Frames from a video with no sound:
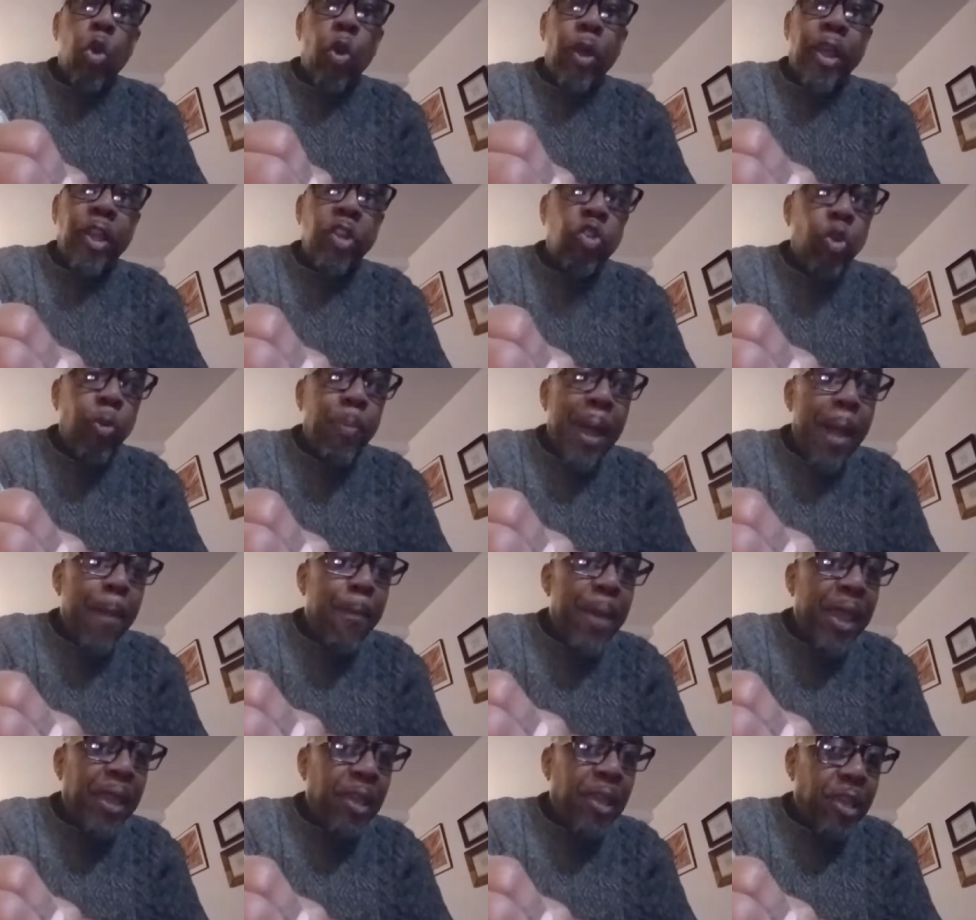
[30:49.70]
going into my
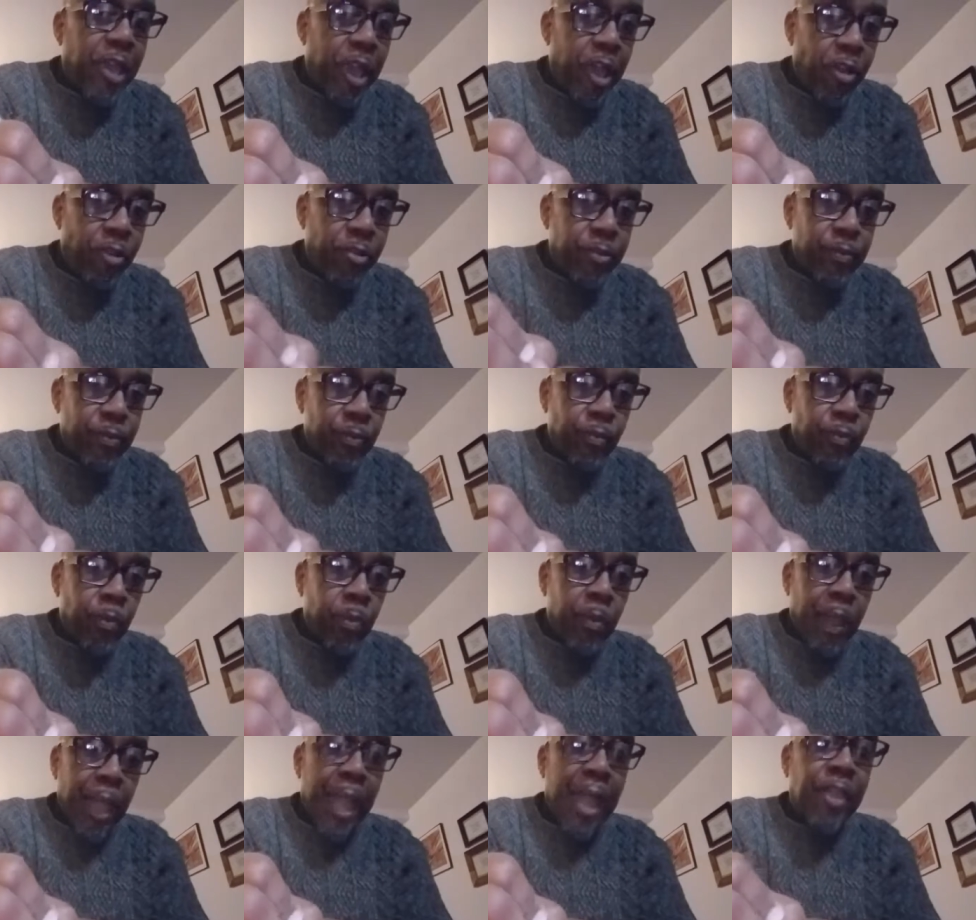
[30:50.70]
bank account,
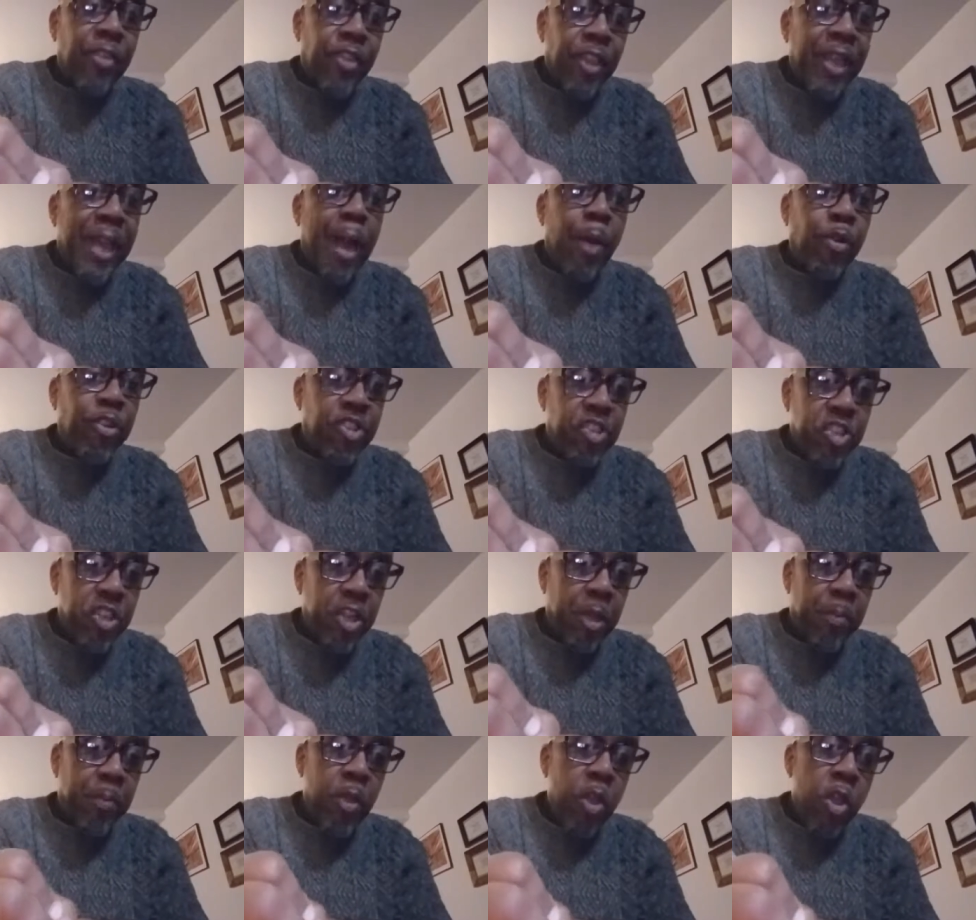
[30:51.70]
and then I will
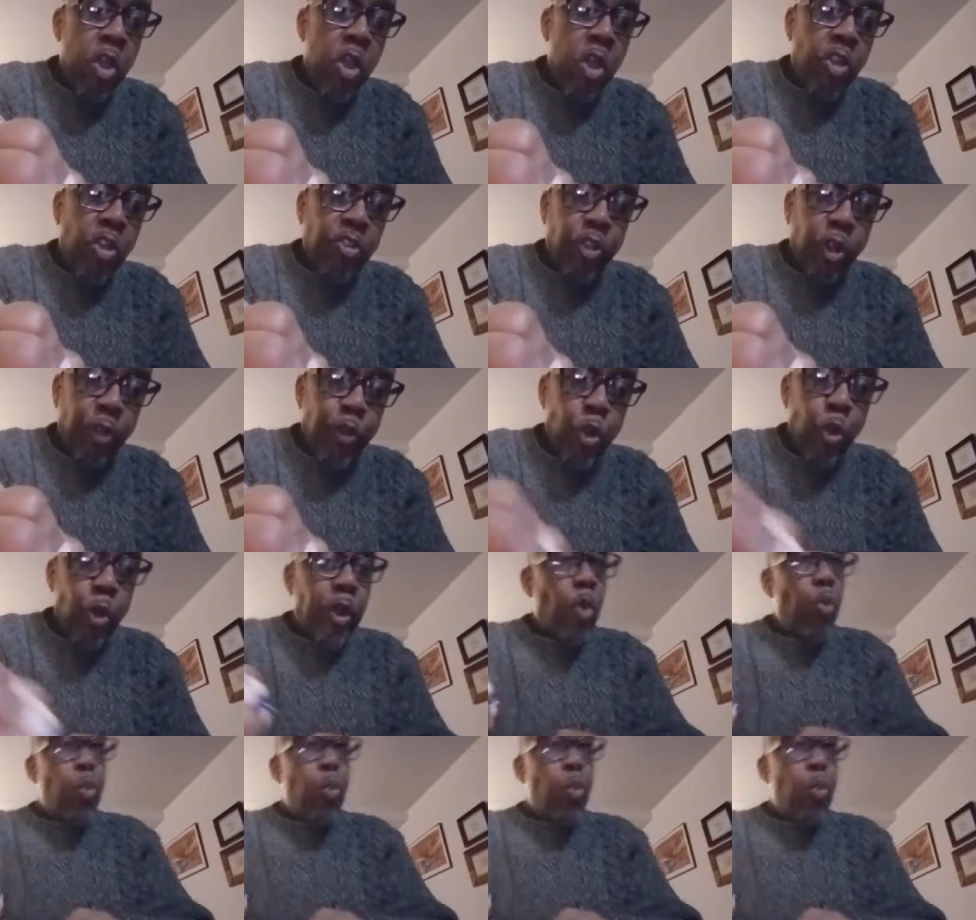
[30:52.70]
ship. So if you want